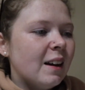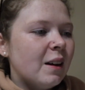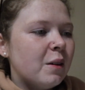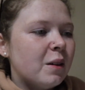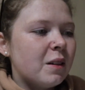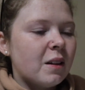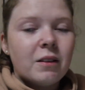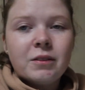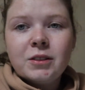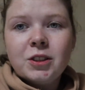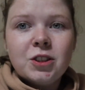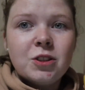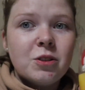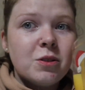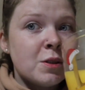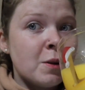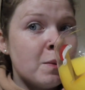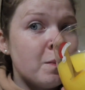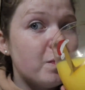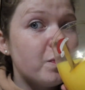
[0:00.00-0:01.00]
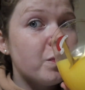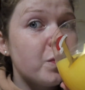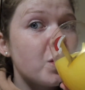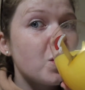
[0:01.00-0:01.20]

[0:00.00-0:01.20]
With orange juice in.